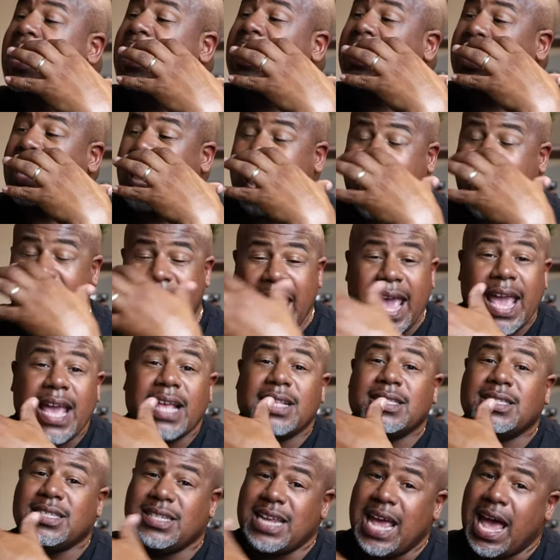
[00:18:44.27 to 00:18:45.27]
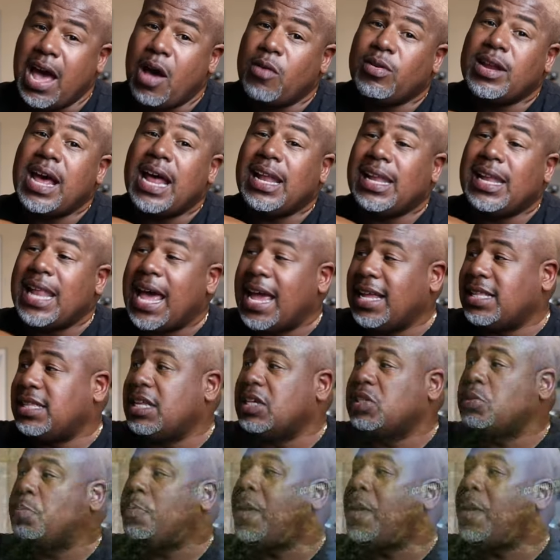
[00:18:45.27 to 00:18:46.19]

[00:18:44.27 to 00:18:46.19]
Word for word: Hands down, I like this